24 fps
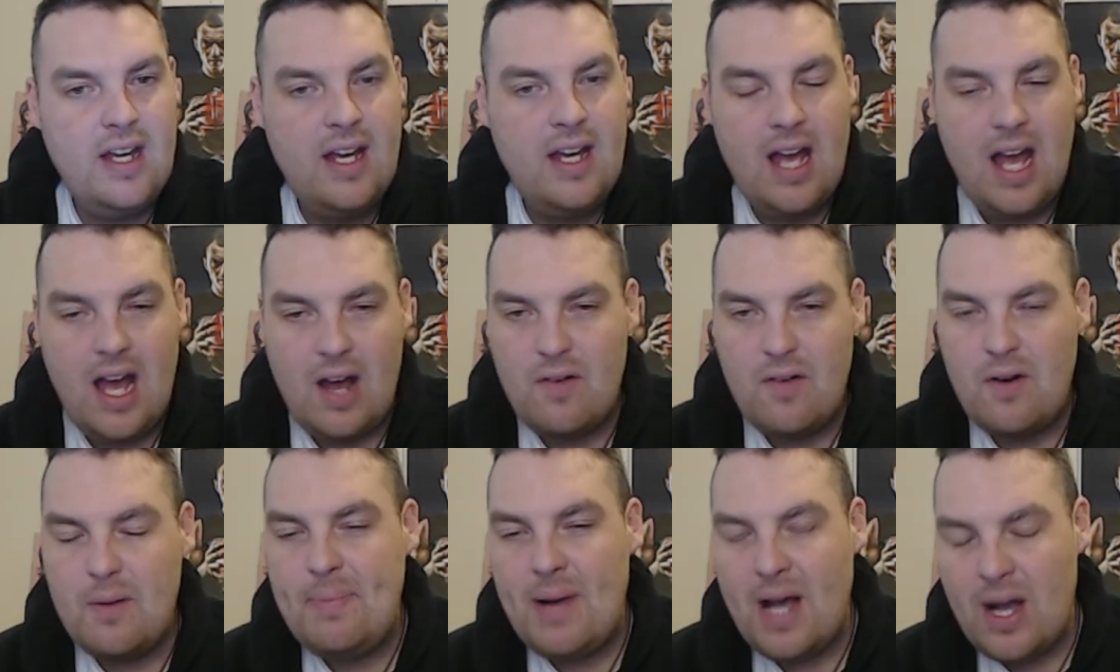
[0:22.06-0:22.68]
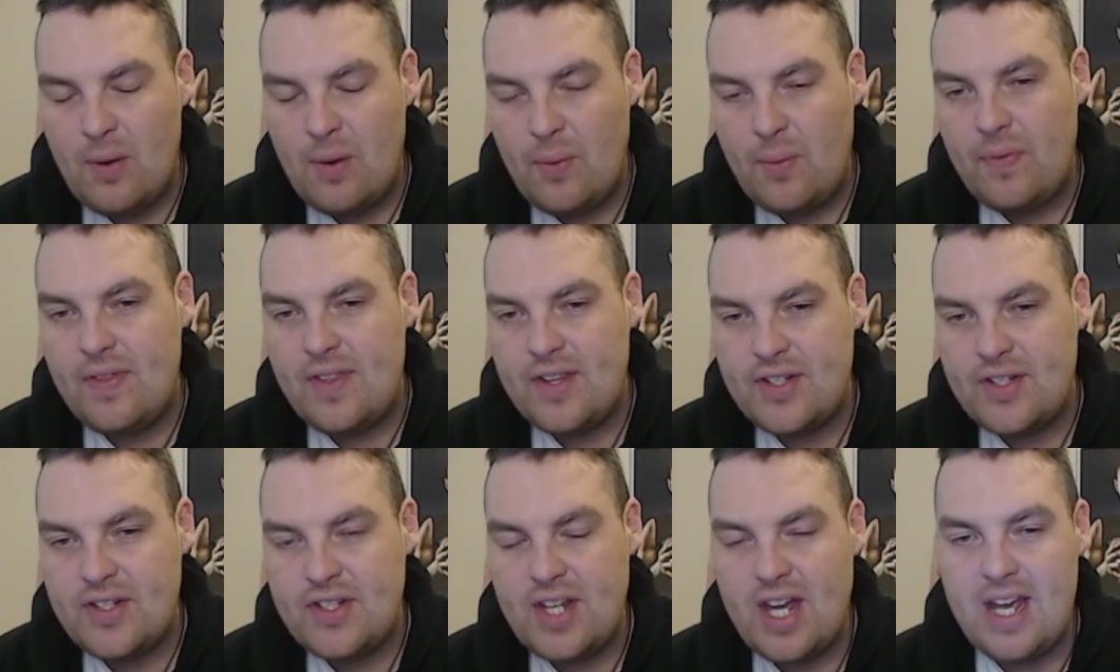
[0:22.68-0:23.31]
are about the
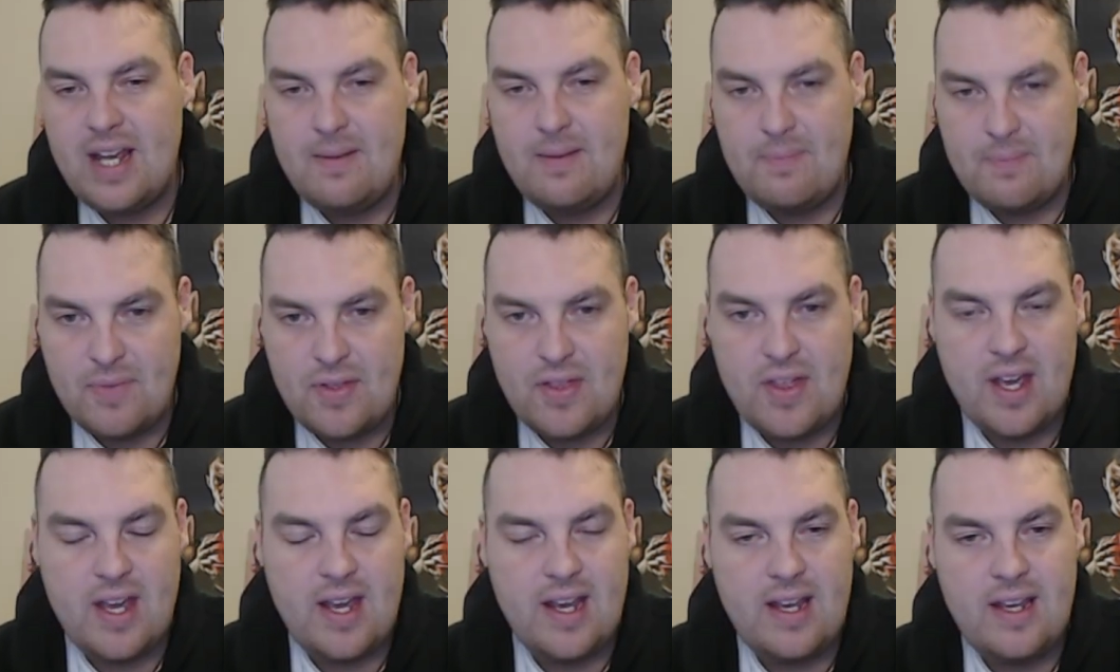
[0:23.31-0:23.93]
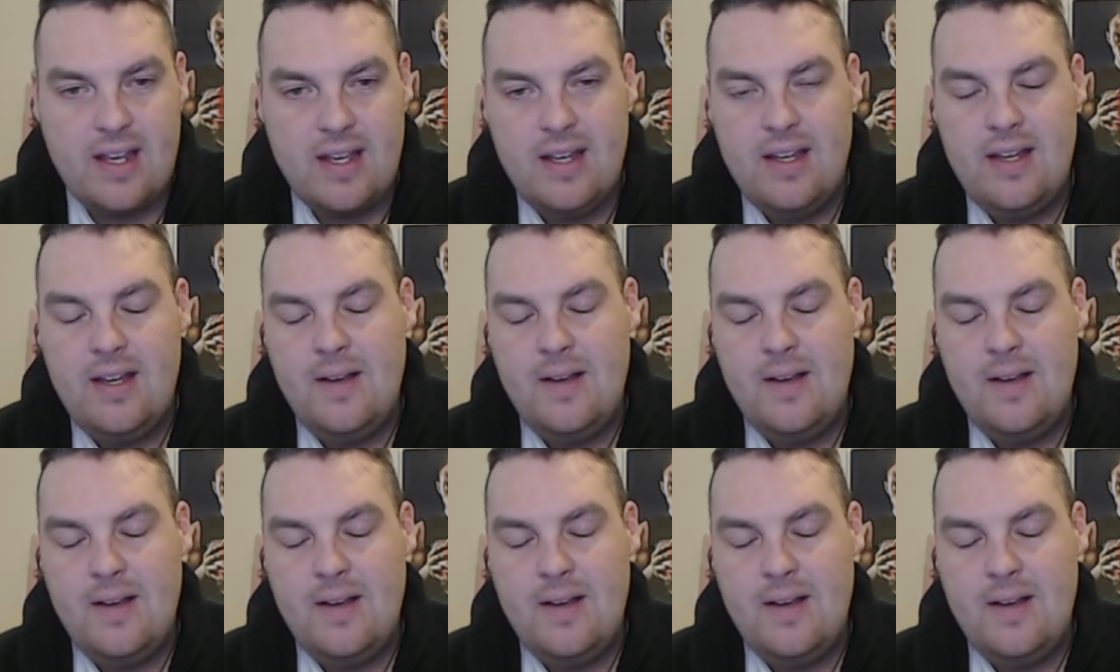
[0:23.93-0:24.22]
same thing.